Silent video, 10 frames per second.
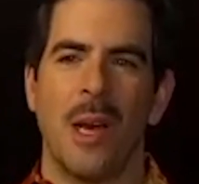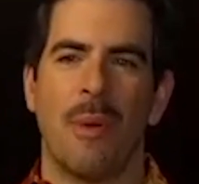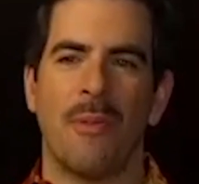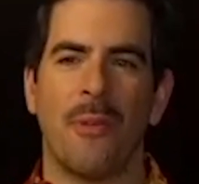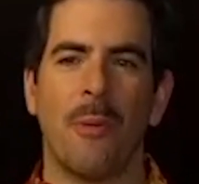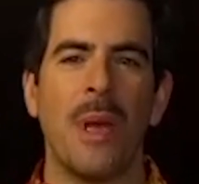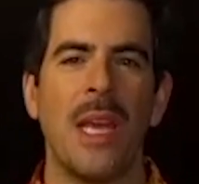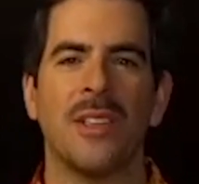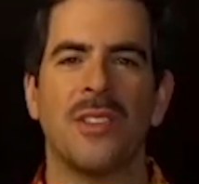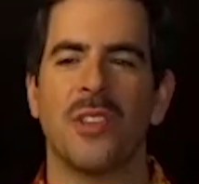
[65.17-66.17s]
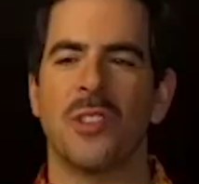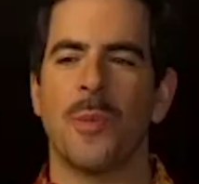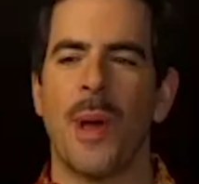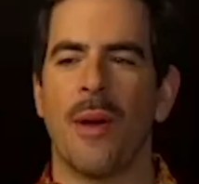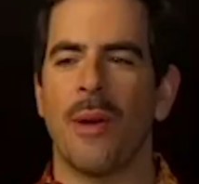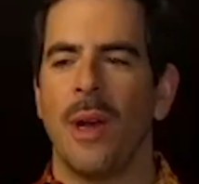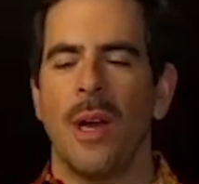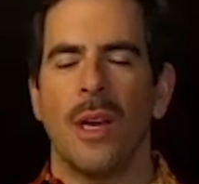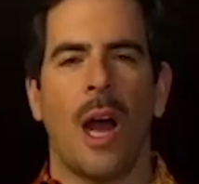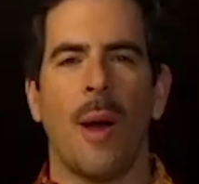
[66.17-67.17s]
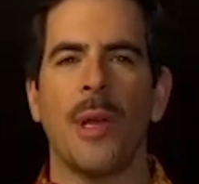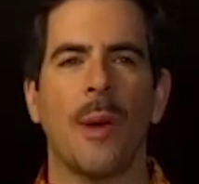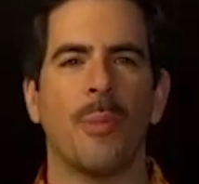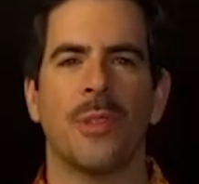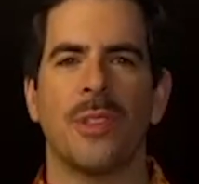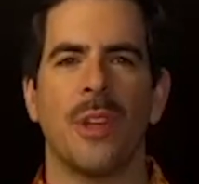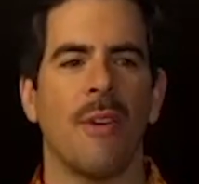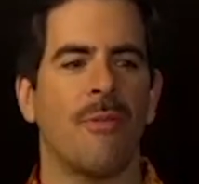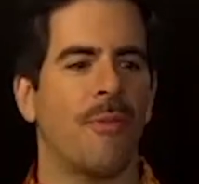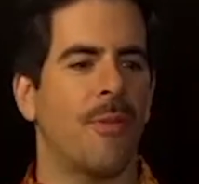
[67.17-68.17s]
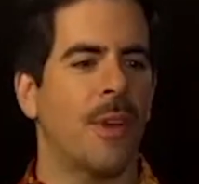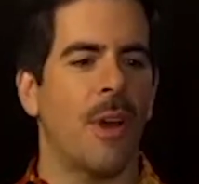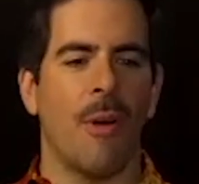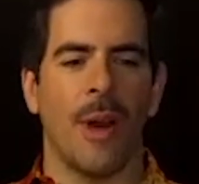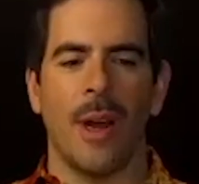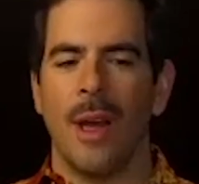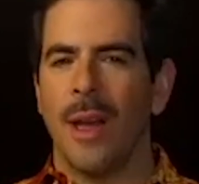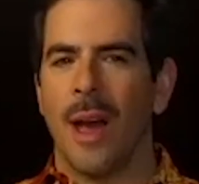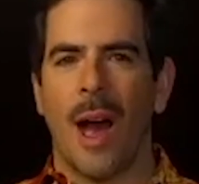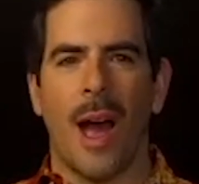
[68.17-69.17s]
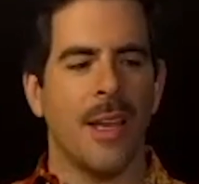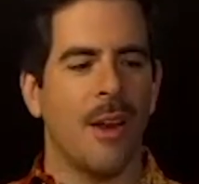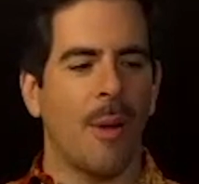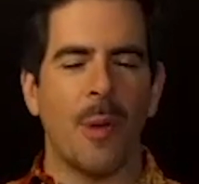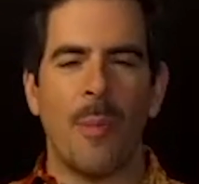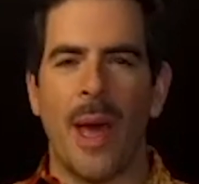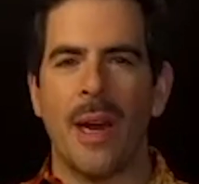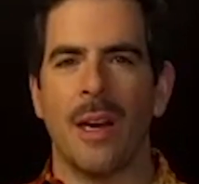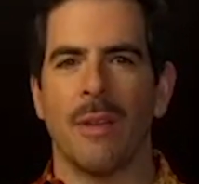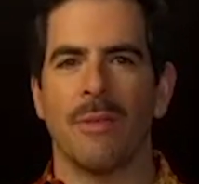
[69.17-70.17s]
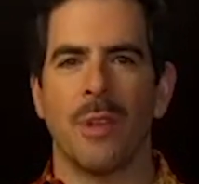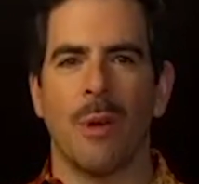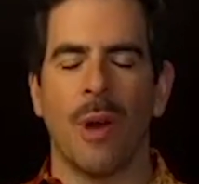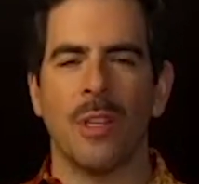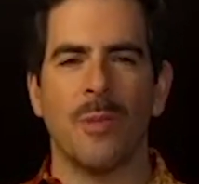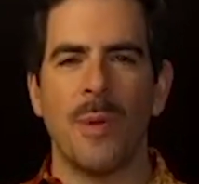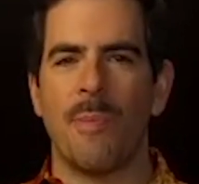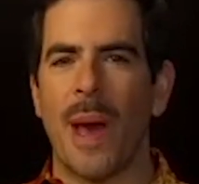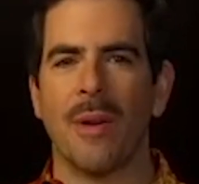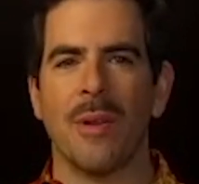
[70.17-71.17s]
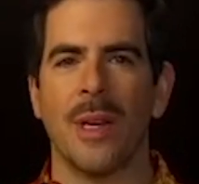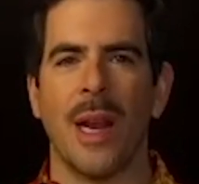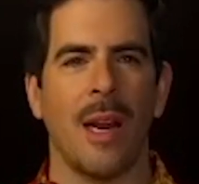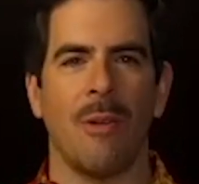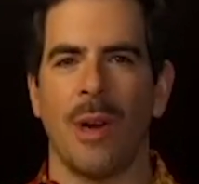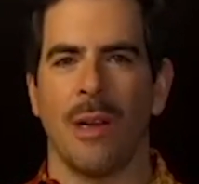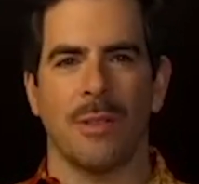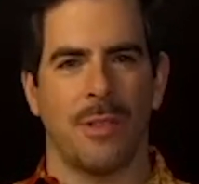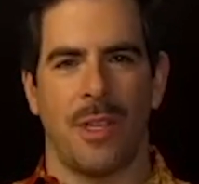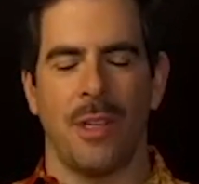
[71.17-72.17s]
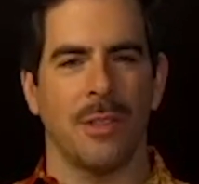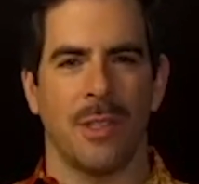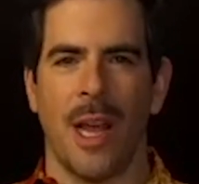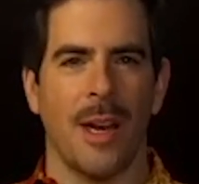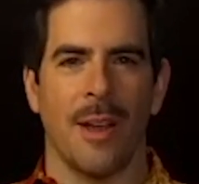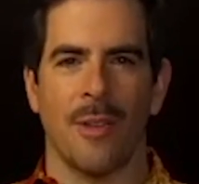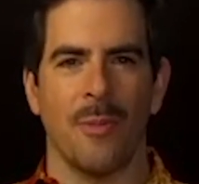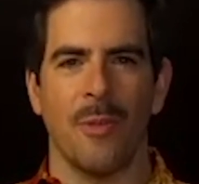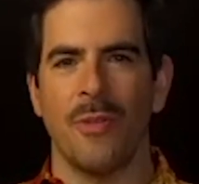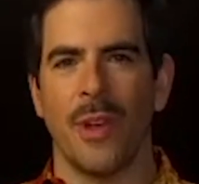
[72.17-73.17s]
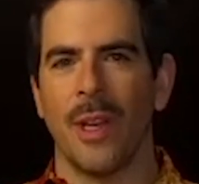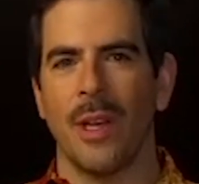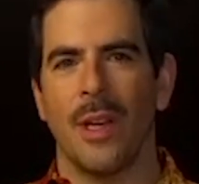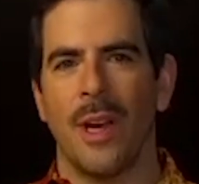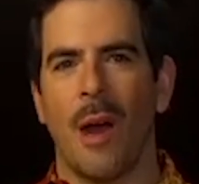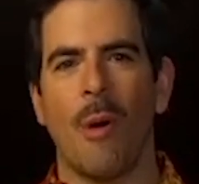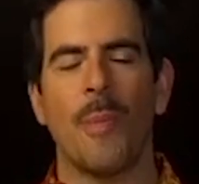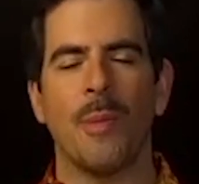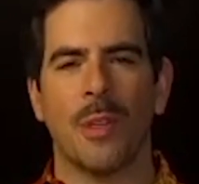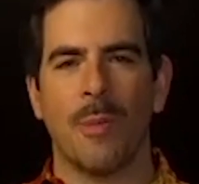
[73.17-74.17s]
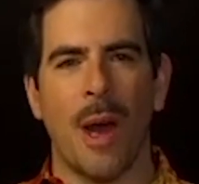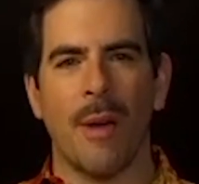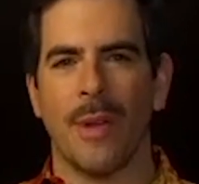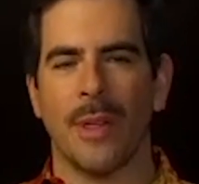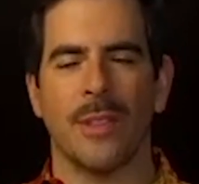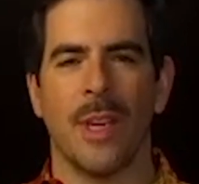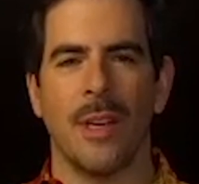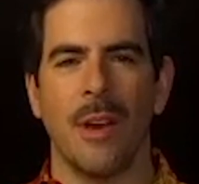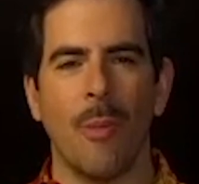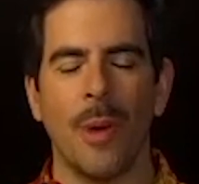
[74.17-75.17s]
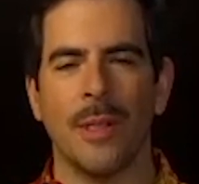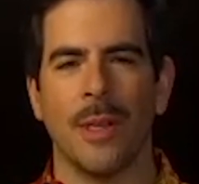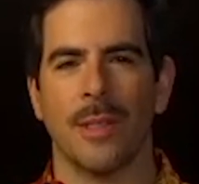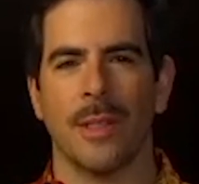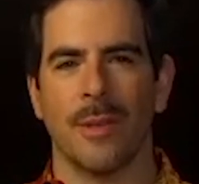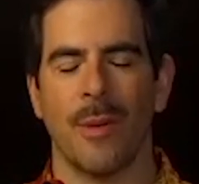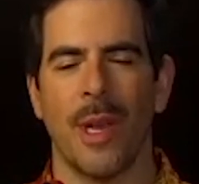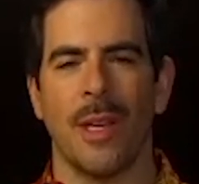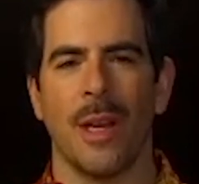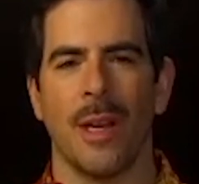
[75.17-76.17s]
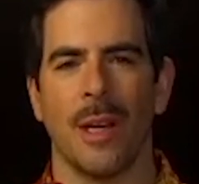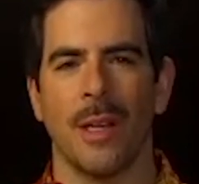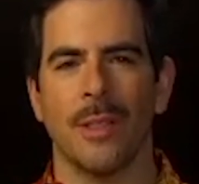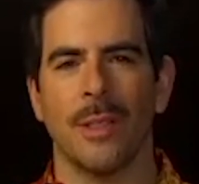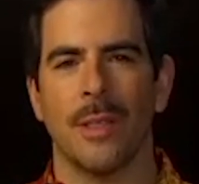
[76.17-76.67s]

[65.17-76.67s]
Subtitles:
But for me, it's just about coming up with stuff going, I'm competitive. So I want it to be better than anyone else's kills in any other movie. I want people to come out of it and say nobody does it the way Eli does.